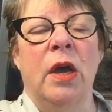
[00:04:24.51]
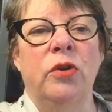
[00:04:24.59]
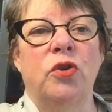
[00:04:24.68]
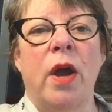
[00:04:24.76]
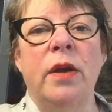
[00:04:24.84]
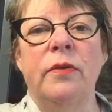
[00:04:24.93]

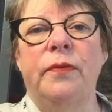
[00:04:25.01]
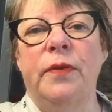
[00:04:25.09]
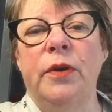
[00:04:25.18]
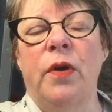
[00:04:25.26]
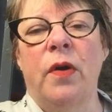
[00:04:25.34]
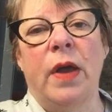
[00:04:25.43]
trying to
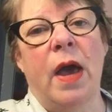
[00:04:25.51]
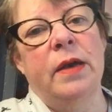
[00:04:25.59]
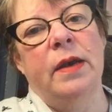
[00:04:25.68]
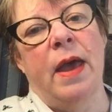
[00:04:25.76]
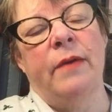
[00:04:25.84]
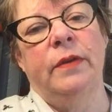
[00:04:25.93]
figure out how to
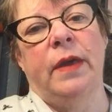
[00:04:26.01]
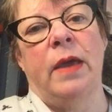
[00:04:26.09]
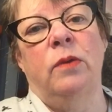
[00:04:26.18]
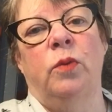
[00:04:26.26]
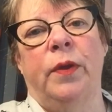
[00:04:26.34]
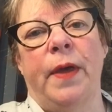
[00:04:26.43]

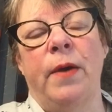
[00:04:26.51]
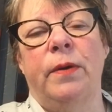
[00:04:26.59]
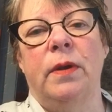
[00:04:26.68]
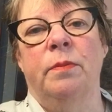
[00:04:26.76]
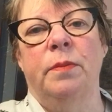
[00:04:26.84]
navigate without him,